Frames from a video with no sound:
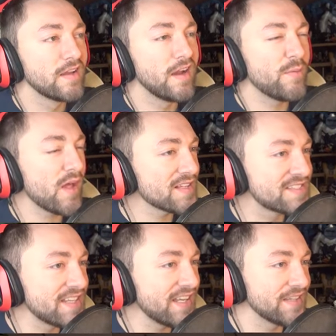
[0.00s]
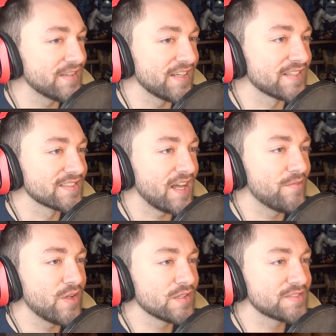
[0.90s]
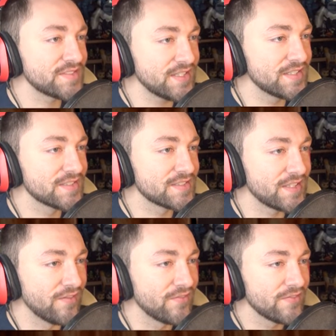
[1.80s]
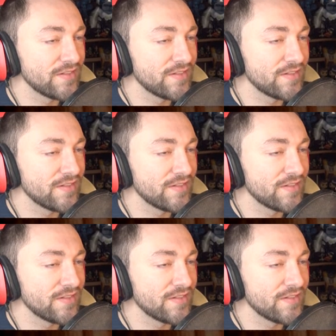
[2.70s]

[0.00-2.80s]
I'm not seeing things. I'm not seeing stuff.